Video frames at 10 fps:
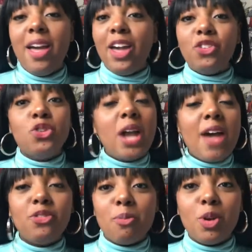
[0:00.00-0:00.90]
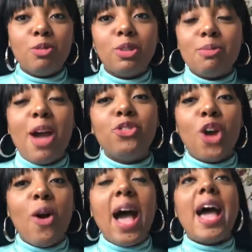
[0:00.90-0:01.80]
If you're not familiar with my
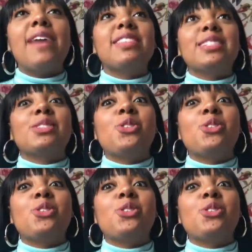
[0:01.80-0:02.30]
fro, I have this